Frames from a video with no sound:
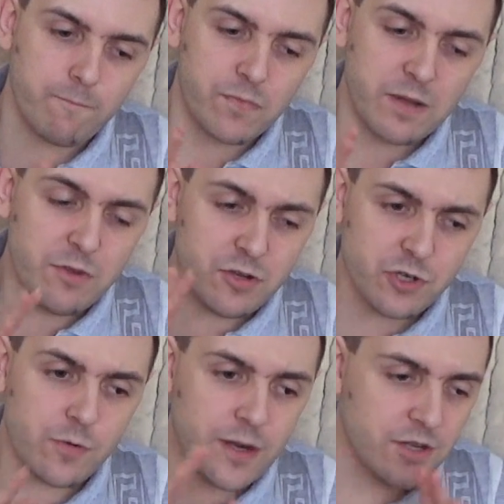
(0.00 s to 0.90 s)
I'm not sure
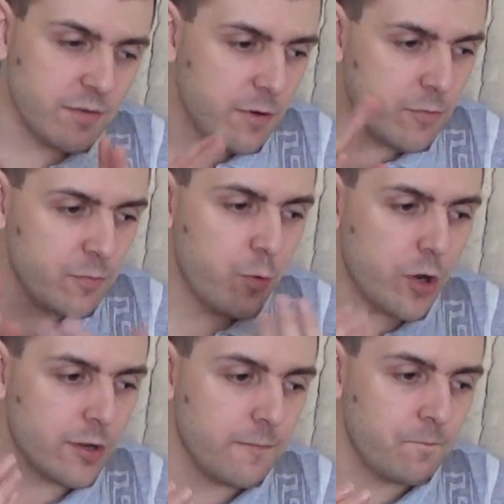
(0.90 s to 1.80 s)
why someone would
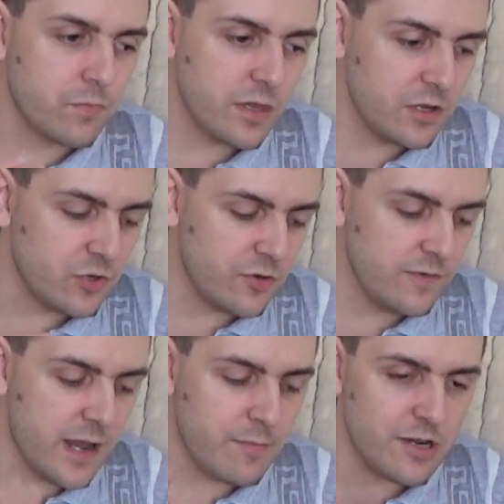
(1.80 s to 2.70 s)
want sort of
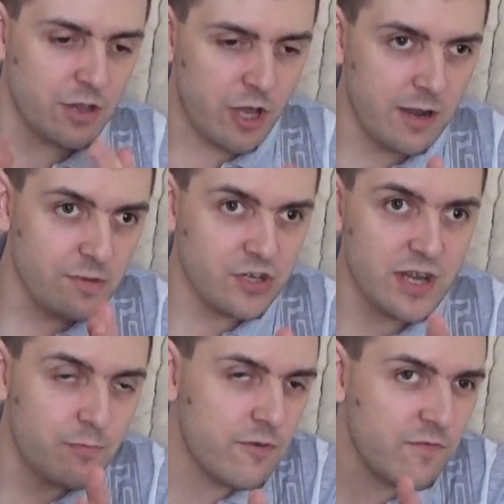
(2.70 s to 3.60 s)
lemon and lime as
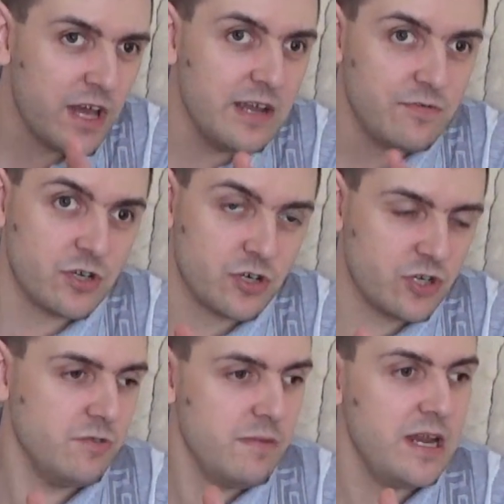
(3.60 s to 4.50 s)
separate flavours, because
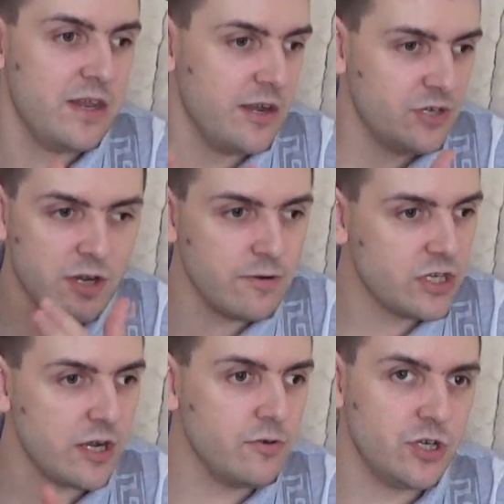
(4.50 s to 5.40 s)
to me they're so
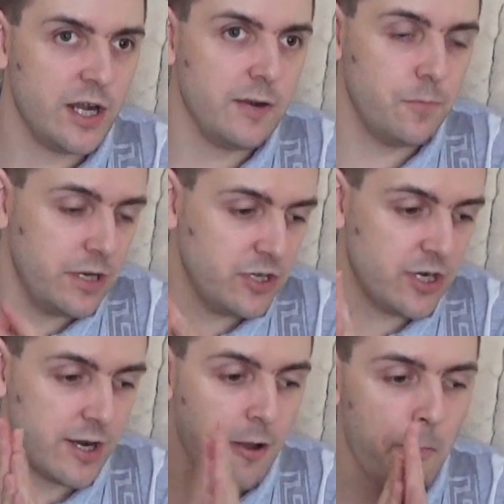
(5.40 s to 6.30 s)
associated with each
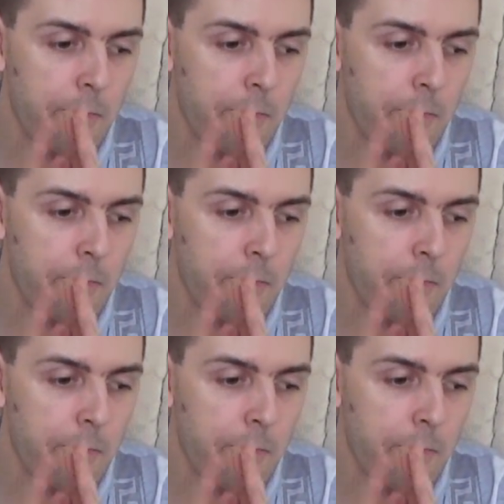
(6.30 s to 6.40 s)
other